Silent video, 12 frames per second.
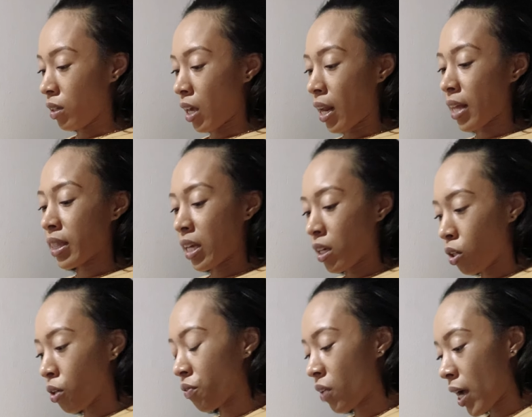And I think
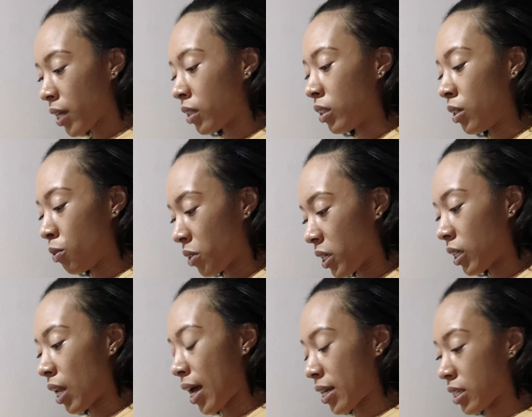you're finally
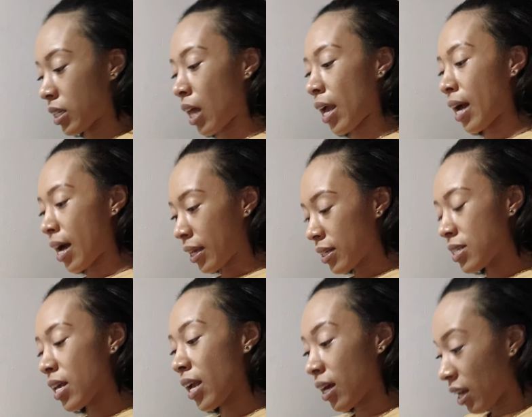realizing, like, I can
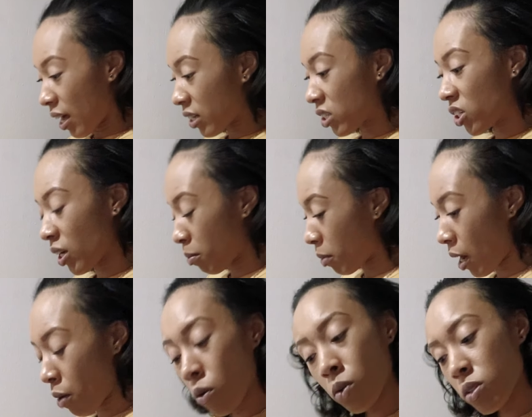take a lot of shit, but I
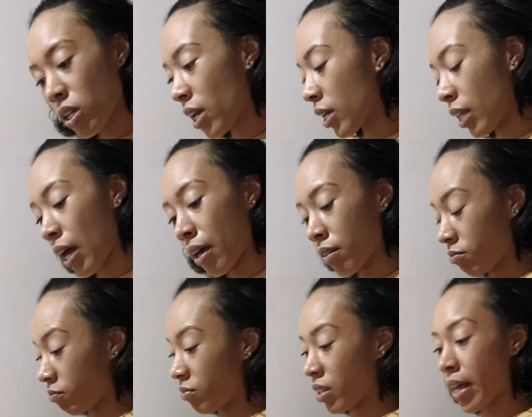won't take that.
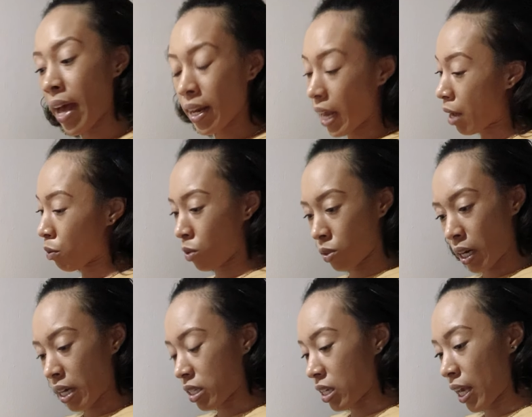That I will
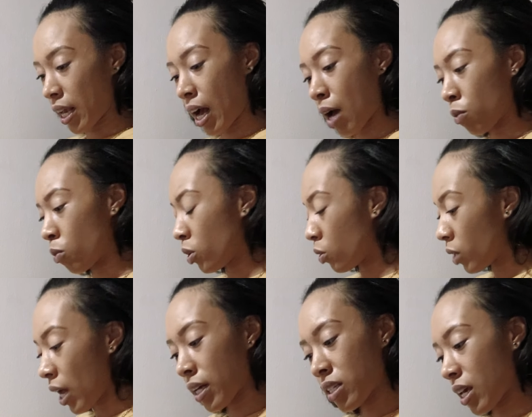not take. I will
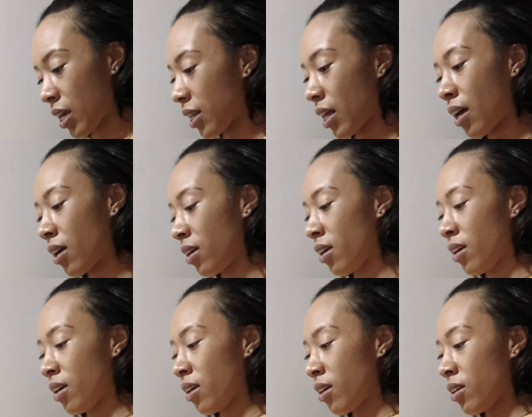not take that.
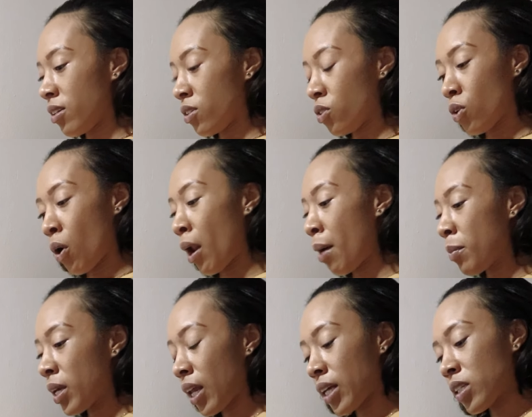You know what I
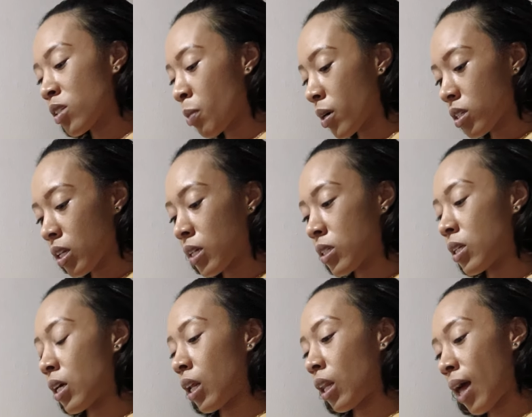mean? Like, this person has
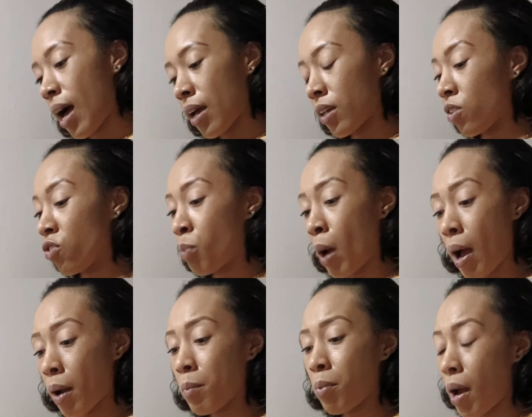done a lot, and you've
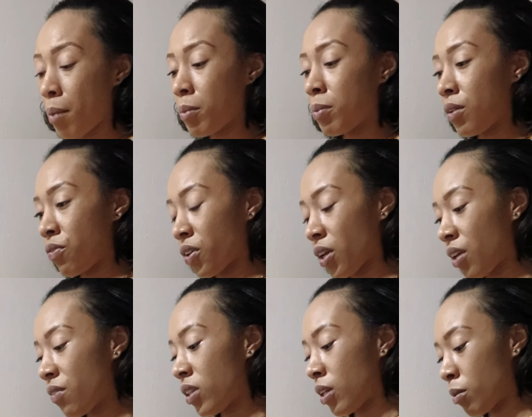probably
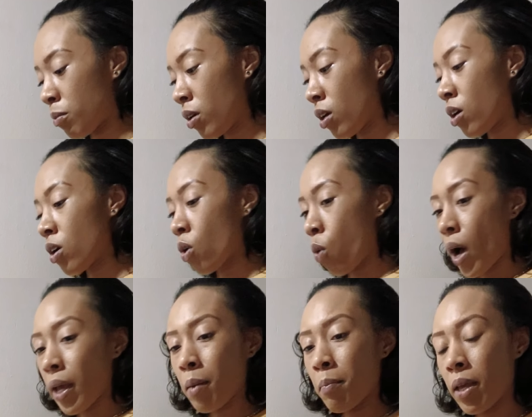forgiven them
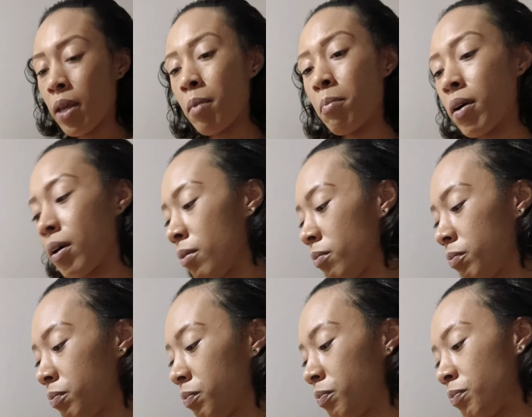quite a bit, but
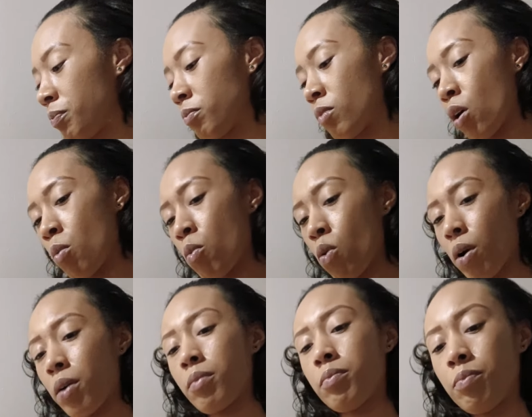no more.